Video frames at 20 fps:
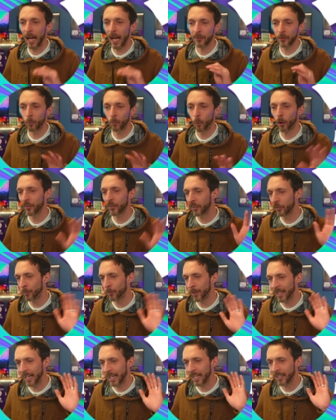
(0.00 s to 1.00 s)
Adam Wharton's
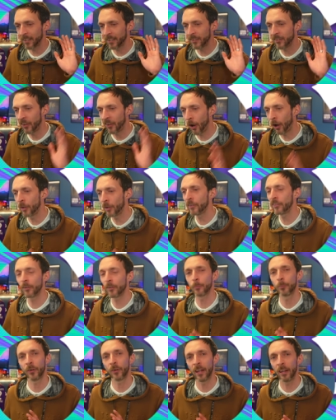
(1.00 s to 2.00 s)
been getting tons
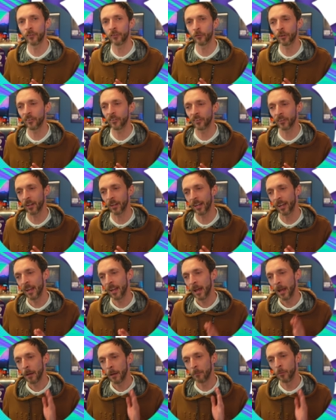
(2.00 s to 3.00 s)
of praise recently.
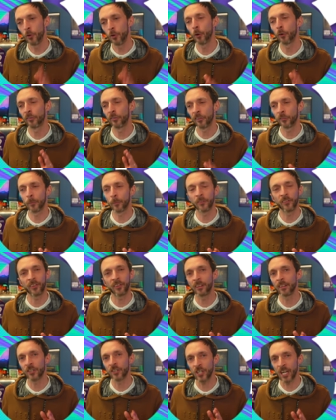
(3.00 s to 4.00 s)
Munoz, as we've
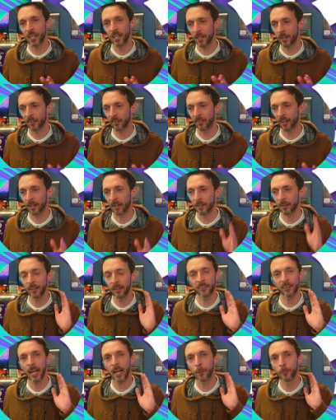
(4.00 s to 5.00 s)
seen the January signing,
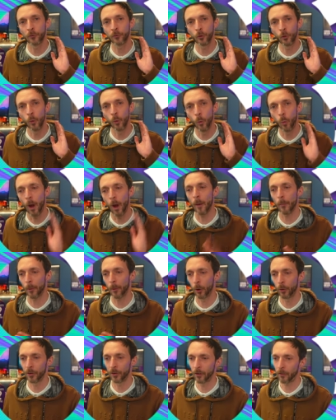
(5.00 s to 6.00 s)
is an absolute whip
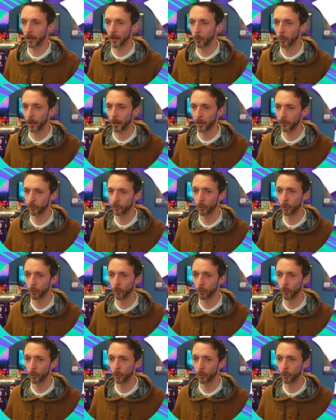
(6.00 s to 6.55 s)
on the right wing.